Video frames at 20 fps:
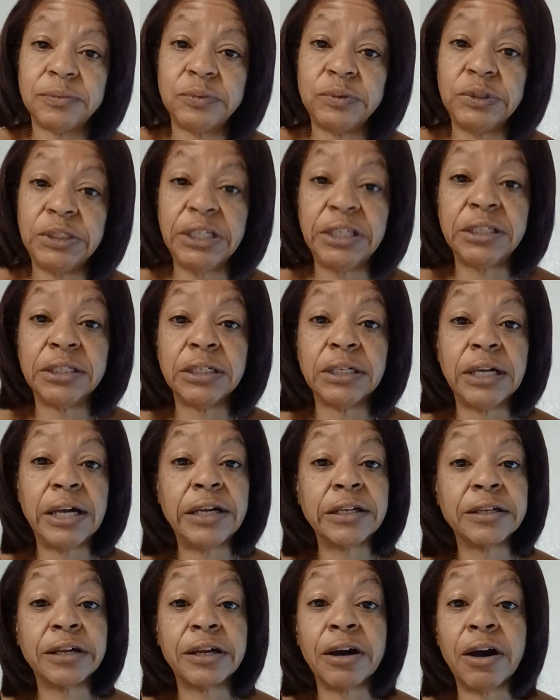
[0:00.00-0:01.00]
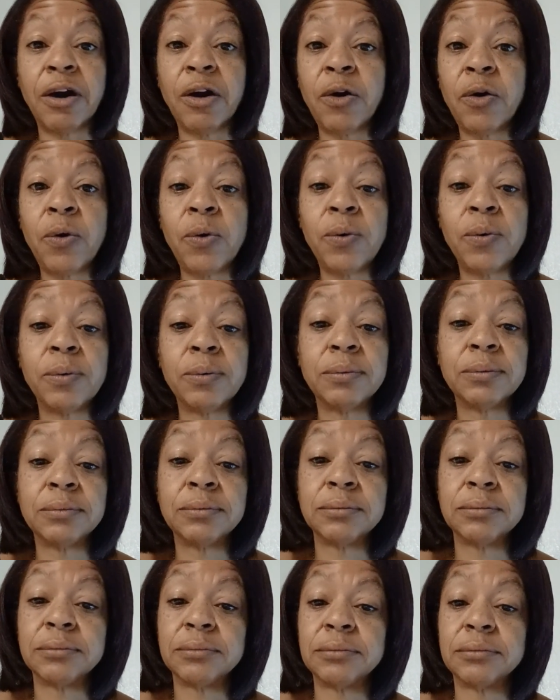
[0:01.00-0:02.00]
need to let go,
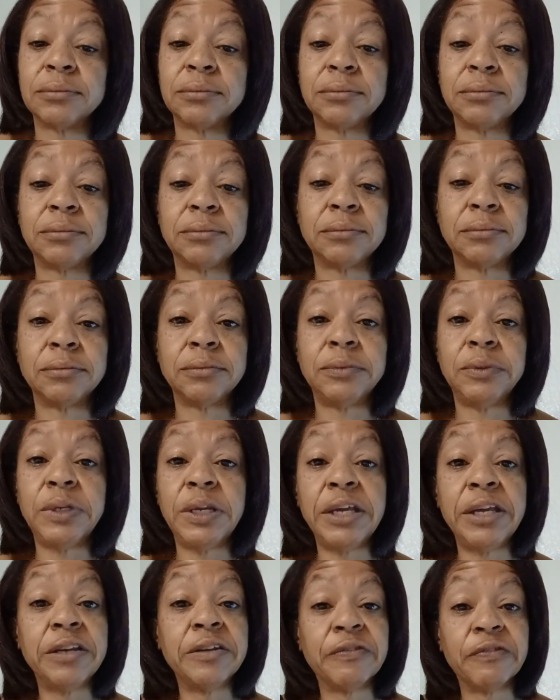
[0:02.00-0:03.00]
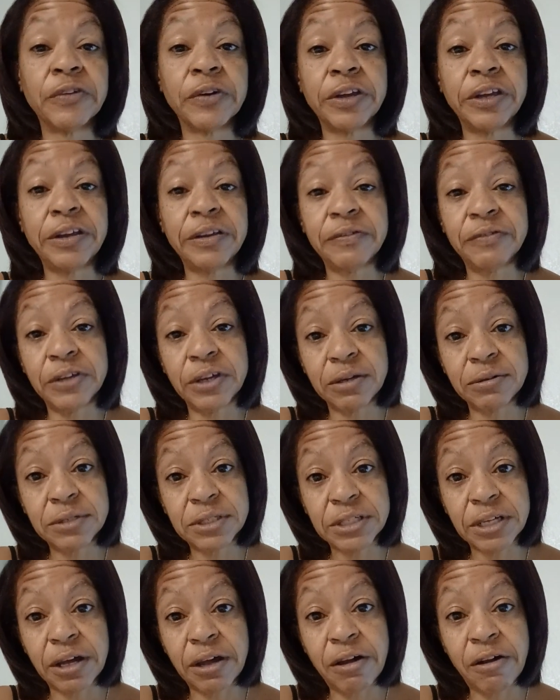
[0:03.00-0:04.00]
need to forgive
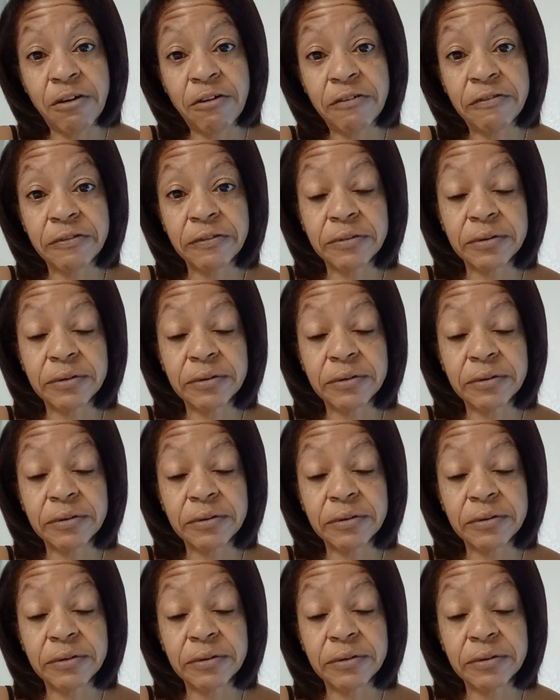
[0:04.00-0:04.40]
yourself,